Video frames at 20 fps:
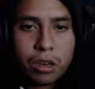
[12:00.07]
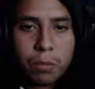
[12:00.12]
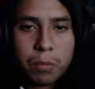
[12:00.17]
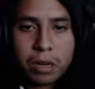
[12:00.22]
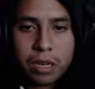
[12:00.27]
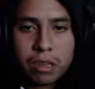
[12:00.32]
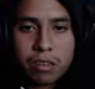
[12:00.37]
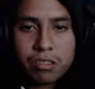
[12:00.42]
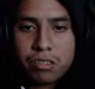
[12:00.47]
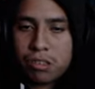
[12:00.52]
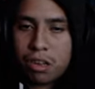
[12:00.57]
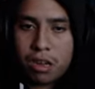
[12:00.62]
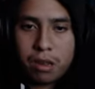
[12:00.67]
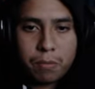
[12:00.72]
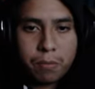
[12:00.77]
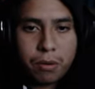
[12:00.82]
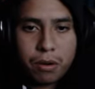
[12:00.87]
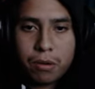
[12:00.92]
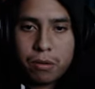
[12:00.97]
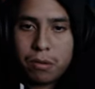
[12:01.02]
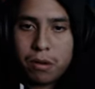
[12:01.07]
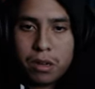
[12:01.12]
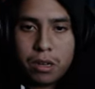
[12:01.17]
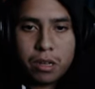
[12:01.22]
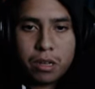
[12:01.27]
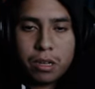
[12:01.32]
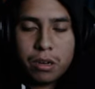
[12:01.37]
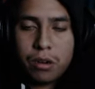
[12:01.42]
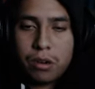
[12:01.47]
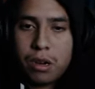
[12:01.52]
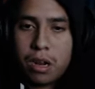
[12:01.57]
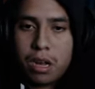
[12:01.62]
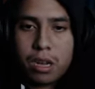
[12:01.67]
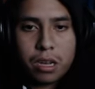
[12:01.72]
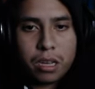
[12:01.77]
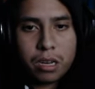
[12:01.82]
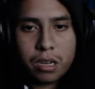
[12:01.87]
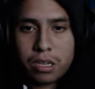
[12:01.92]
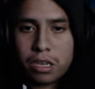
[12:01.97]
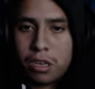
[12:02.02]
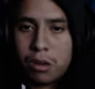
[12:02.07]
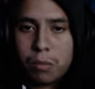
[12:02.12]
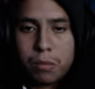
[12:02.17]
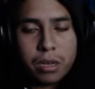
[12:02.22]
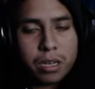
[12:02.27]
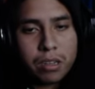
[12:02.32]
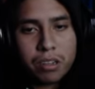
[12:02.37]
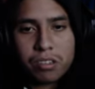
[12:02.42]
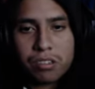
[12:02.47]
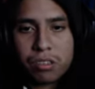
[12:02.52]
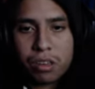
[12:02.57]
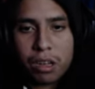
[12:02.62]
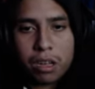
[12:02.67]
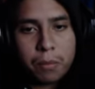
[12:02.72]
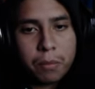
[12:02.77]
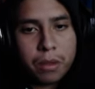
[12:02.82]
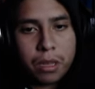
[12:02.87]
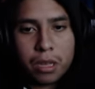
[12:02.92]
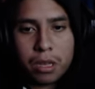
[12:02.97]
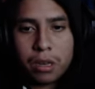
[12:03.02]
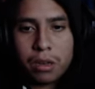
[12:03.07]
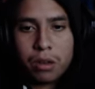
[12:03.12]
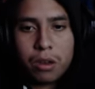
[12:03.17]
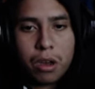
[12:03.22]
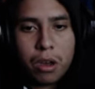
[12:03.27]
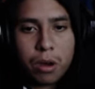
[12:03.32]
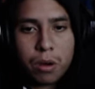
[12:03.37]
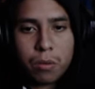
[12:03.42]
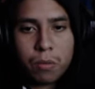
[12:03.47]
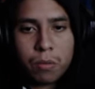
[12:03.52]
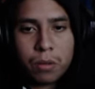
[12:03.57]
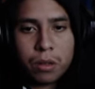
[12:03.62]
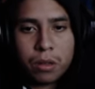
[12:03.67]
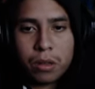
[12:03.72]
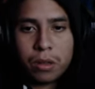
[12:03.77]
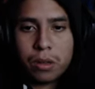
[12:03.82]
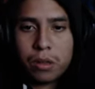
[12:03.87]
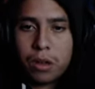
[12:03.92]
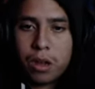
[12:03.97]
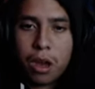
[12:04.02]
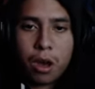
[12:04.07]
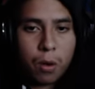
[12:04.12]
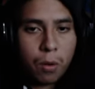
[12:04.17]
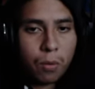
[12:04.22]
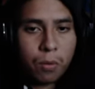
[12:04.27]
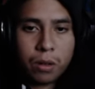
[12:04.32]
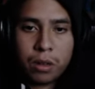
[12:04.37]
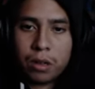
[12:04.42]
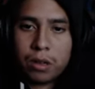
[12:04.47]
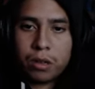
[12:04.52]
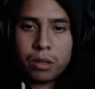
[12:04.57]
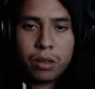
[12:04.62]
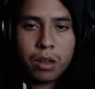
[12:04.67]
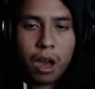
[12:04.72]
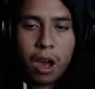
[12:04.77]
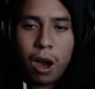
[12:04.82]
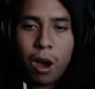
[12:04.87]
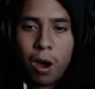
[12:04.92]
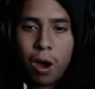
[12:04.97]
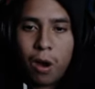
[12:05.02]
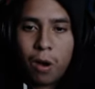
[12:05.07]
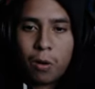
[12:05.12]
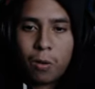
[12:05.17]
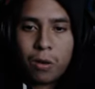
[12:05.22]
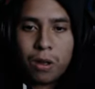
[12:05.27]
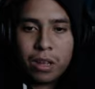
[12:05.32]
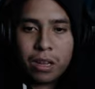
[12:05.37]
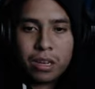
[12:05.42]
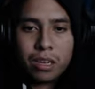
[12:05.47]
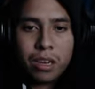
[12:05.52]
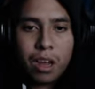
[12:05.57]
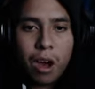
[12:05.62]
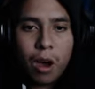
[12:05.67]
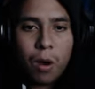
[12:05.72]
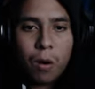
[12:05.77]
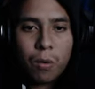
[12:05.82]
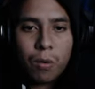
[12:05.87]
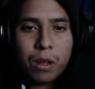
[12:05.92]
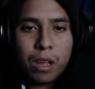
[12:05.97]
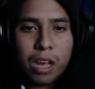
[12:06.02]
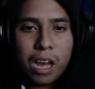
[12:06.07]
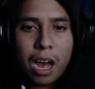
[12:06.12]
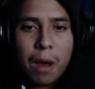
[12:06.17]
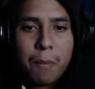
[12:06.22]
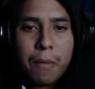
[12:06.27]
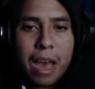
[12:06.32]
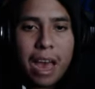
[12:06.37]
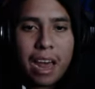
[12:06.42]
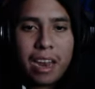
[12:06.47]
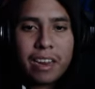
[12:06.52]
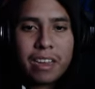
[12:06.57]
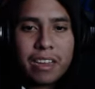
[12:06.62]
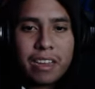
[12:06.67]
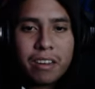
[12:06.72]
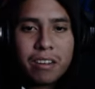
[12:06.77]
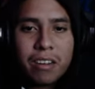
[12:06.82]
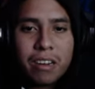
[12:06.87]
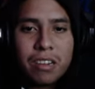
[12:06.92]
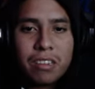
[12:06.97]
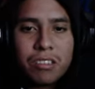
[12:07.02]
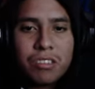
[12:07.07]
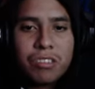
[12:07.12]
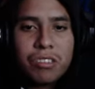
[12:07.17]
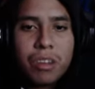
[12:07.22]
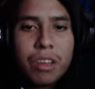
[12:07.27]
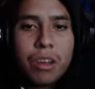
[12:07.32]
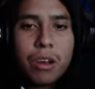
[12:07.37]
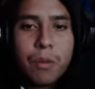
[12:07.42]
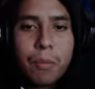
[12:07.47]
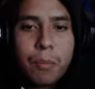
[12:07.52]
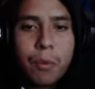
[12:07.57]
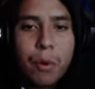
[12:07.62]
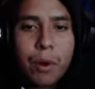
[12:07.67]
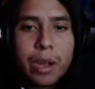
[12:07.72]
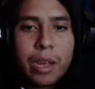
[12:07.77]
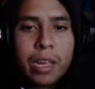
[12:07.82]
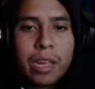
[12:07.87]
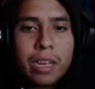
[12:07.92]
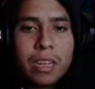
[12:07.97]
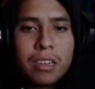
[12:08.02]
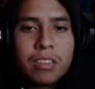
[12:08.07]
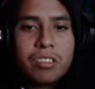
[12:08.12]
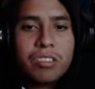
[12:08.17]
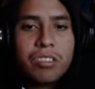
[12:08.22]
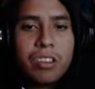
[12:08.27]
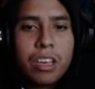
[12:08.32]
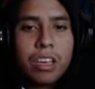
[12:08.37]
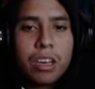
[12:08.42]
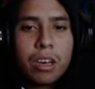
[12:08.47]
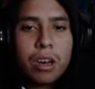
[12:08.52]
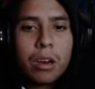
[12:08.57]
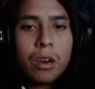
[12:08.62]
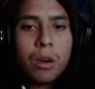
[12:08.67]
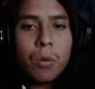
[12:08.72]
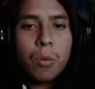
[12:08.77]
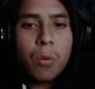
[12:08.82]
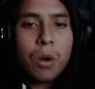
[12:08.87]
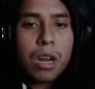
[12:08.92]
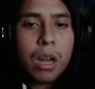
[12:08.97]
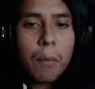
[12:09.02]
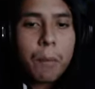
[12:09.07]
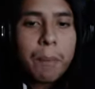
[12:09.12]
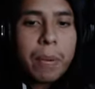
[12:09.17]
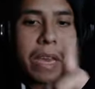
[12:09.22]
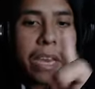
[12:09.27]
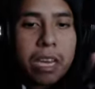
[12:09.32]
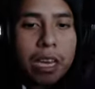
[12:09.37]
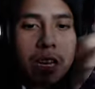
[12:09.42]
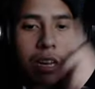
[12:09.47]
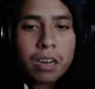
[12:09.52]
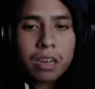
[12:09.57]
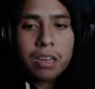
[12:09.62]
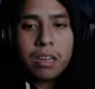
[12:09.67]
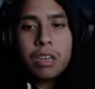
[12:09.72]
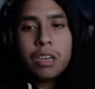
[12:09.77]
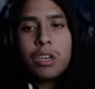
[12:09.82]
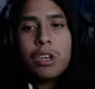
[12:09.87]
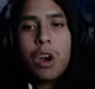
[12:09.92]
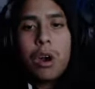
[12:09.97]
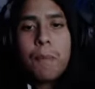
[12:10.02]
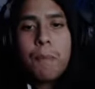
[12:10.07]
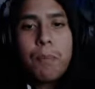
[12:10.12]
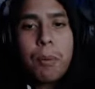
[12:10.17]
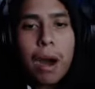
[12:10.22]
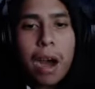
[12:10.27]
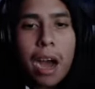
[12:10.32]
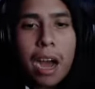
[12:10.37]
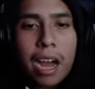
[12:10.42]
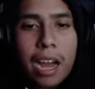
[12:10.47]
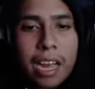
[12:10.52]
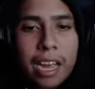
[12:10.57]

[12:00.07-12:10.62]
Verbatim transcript: me this time, bro. You're not gonna kill me this time. No. No, no, no. I'm out of here. See ya, boy. See ya. Wanna be ya. Goodbye.